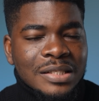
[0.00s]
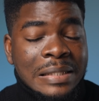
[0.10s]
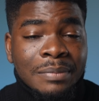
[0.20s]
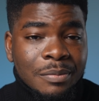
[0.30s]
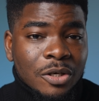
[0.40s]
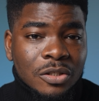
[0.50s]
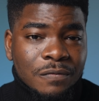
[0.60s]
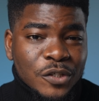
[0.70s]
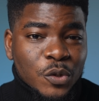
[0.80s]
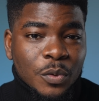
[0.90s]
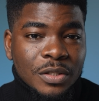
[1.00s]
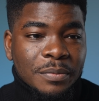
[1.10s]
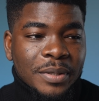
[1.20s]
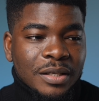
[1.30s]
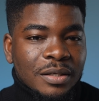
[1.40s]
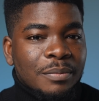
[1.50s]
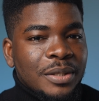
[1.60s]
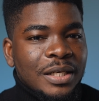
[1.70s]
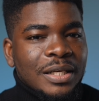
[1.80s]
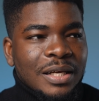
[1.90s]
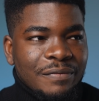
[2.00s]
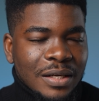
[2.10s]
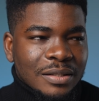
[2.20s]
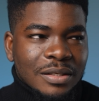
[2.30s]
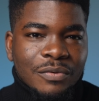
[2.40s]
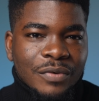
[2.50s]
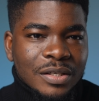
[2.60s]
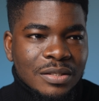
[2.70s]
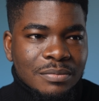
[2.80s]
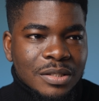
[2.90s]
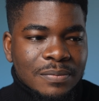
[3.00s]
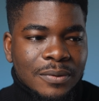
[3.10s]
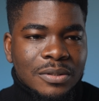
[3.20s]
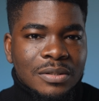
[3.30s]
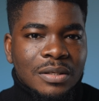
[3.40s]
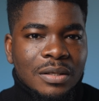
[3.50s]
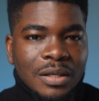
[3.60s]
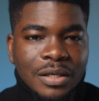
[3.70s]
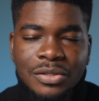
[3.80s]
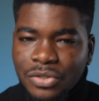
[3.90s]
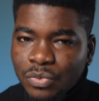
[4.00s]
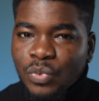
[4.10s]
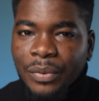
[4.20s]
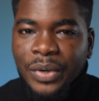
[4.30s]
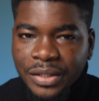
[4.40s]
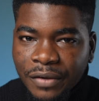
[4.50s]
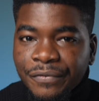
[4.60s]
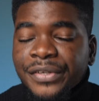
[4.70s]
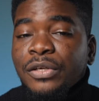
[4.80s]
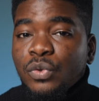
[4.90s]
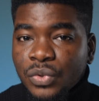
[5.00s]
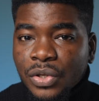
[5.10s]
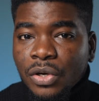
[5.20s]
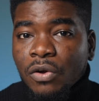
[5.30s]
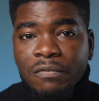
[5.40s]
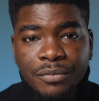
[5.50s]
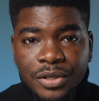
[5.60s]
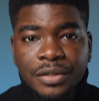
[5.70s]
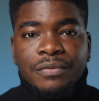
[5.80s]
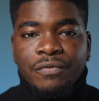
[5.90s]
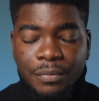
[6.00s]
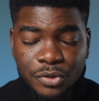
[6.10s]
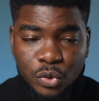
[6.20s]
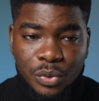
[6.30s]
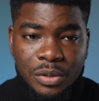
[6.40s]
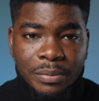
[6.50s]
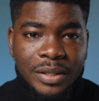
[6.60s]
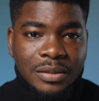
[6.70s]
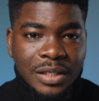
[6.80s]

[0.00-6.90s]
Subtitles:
simply because of this Twitter ban. But then again, I feel like it's an overestimate, but we're definitely losing a lot of money from this Twitter ban.